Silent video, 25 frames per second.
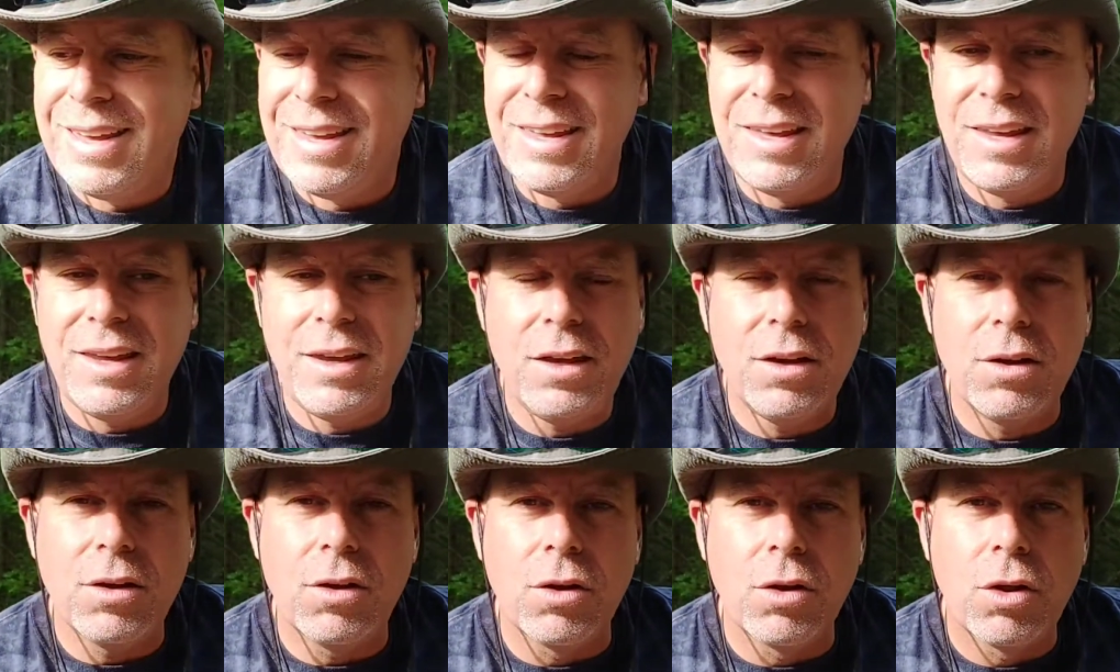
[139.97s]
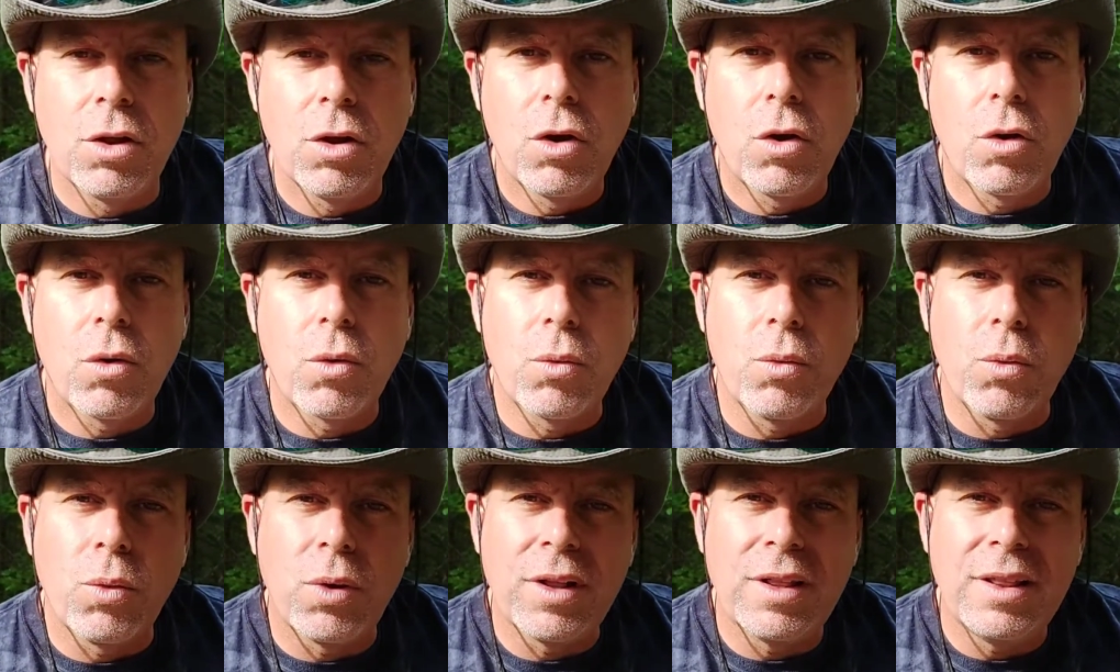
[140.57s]
heal or
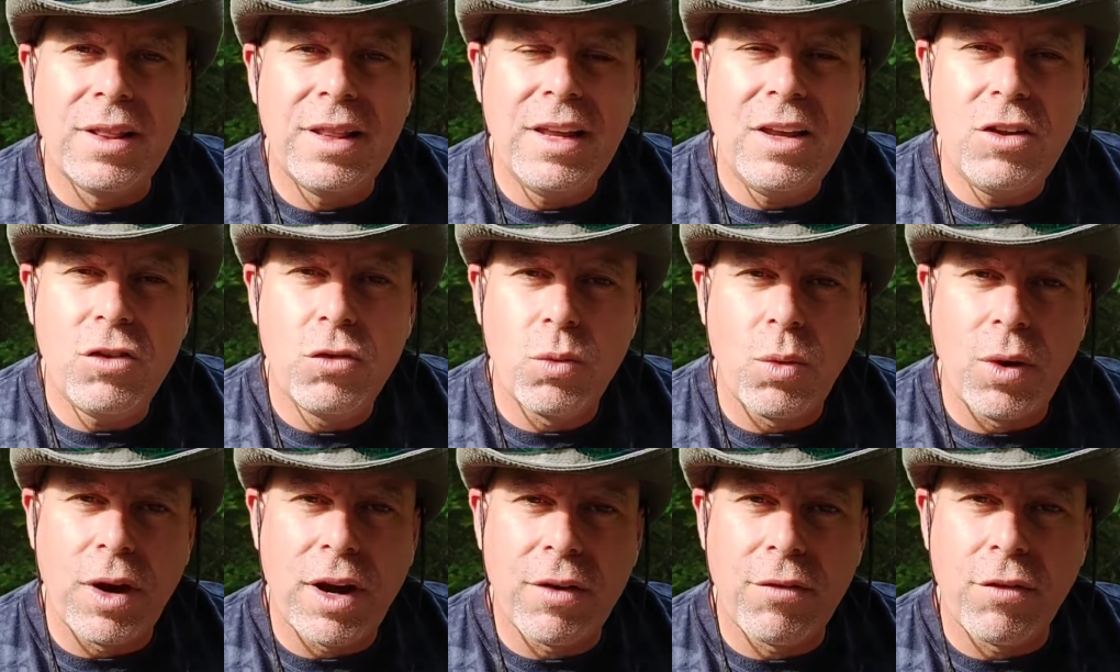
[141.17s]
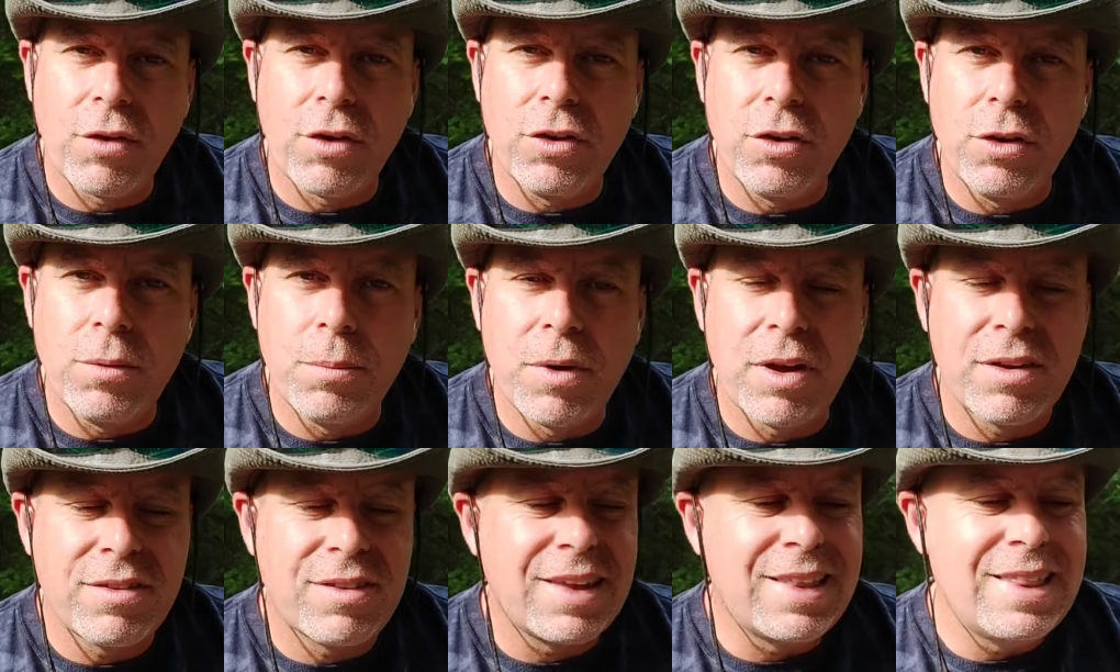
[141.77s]
release whatever you
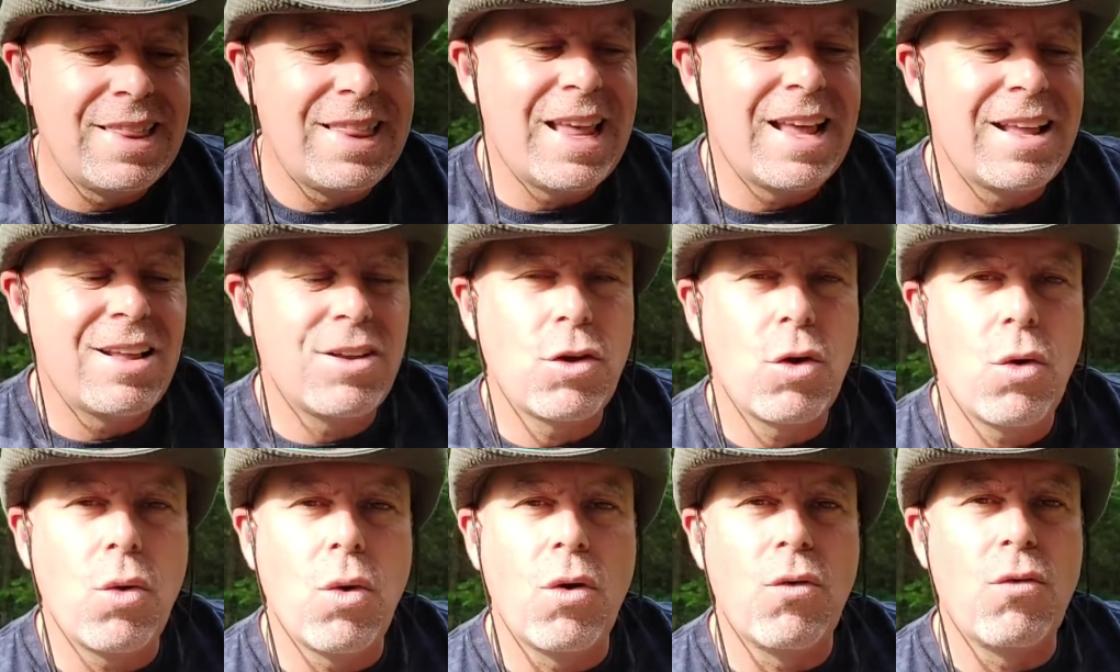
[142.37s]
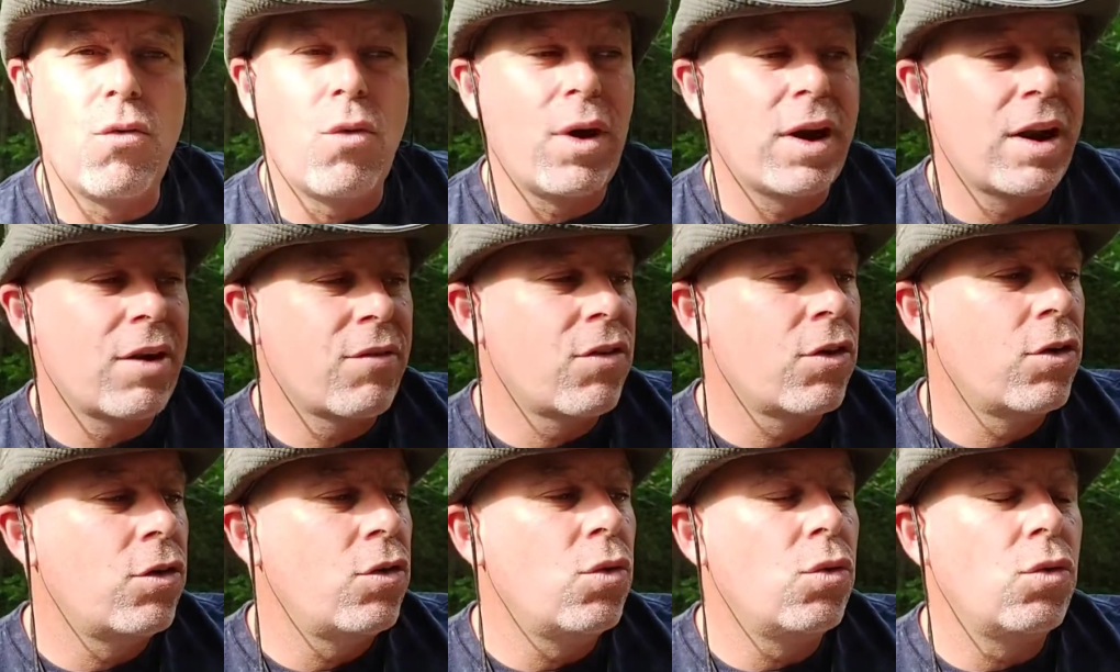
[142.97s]
must and let go of
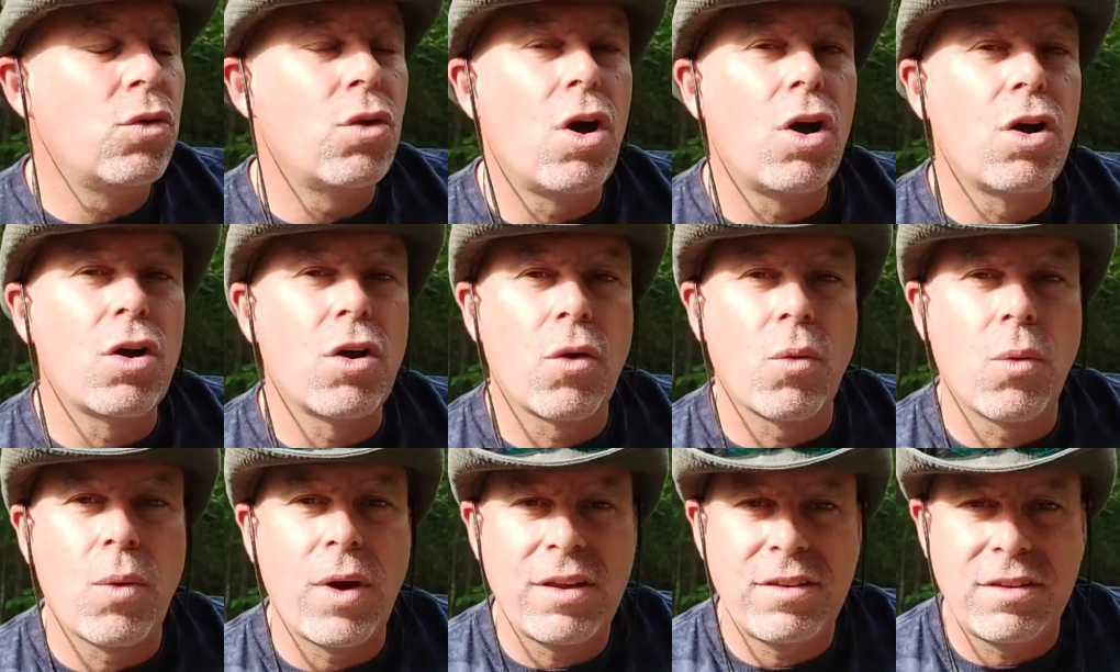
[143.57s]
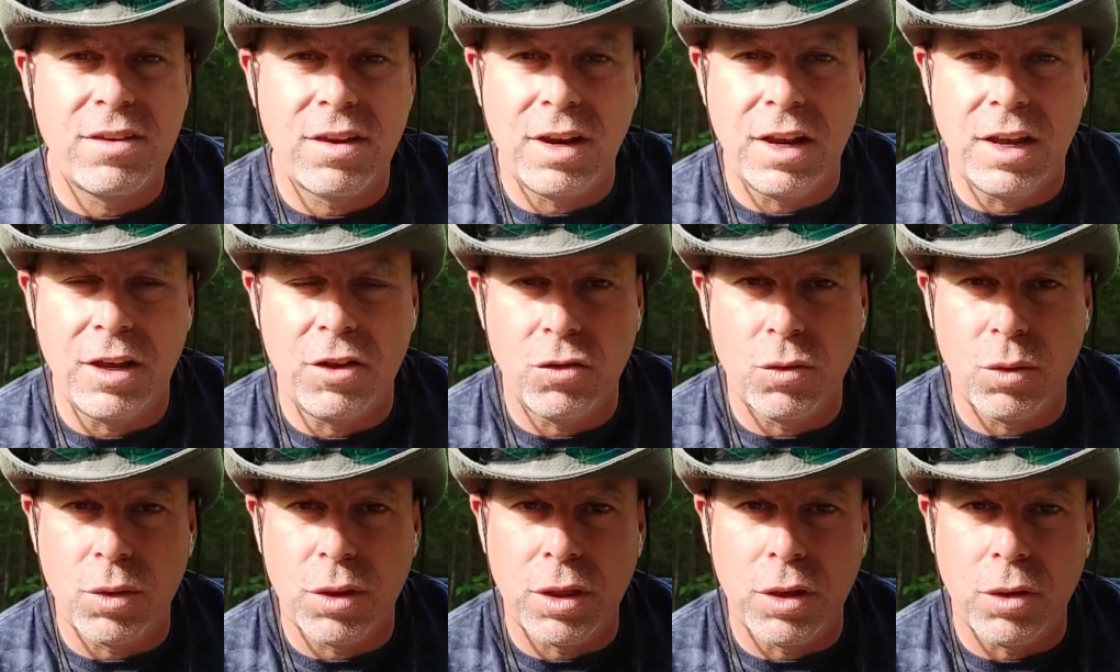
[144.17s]
whatever no longer
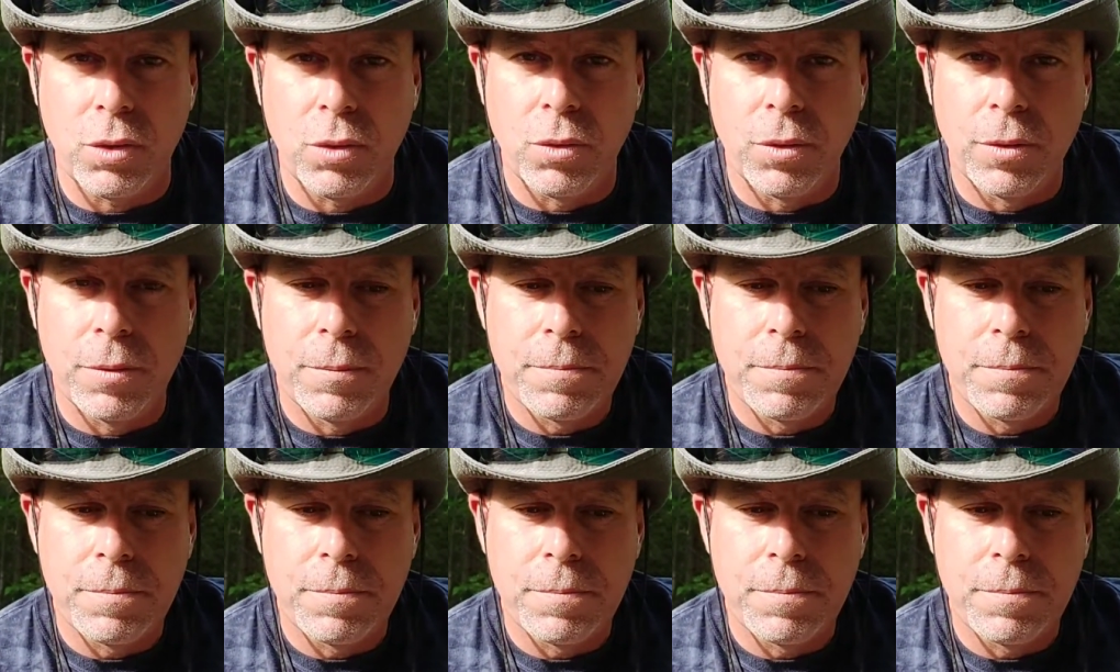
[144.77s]
resonates with you